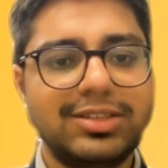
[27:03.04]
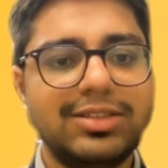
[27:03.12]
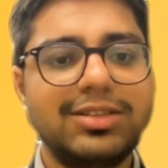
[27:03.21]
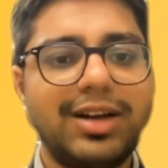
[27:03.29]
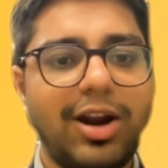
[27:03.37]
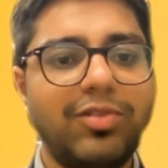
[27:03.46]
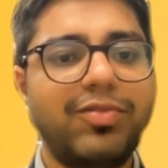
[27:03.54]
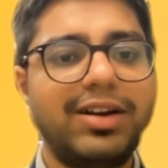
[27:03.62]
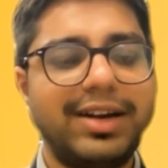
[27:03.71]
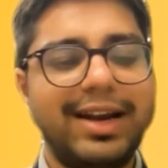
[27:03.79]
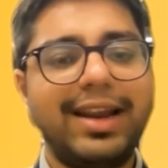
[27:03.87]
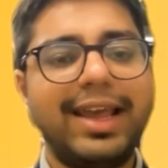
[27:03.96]
is the round
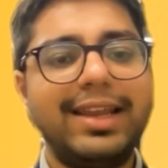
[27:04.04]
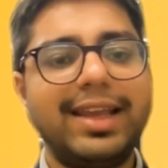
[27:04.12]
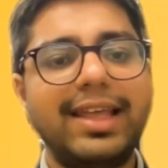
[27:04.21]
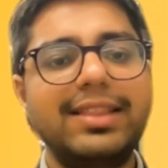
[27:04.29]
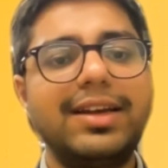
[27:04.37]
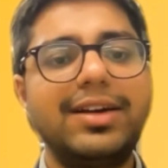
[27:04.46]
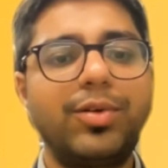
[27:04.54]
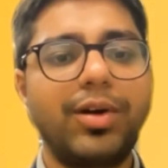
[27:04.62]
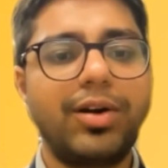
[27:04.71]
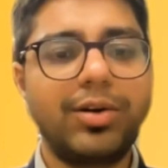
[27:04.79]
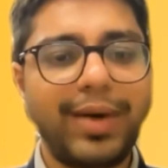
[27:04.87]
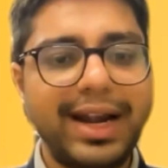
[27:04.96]
one deadline, and then
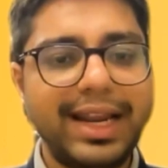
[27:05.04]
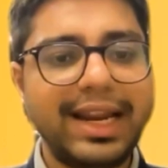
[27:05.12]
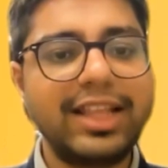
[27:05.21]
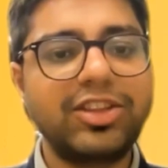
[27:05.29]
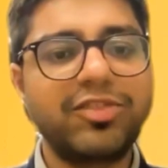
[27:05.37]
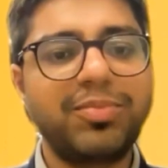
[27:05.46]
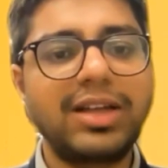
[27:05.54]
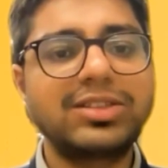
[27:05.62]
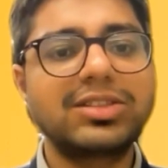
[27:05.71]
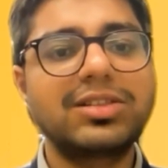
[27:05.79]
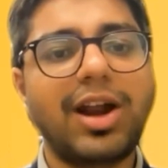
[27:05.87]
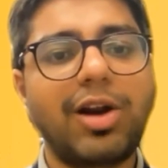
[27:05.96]
29th of
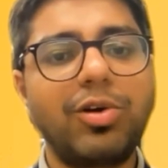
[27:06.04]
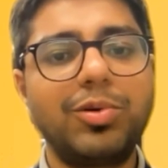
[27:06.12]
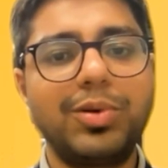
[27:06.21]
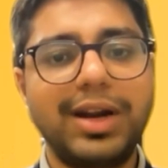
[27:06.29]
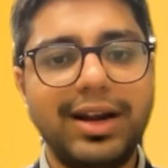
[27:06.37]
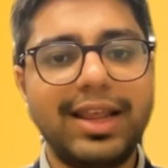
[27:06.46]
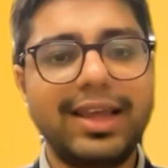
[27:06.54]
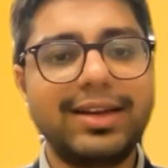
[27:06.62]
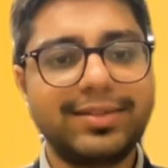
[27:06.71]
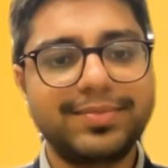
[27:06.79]
March is the round two deadline.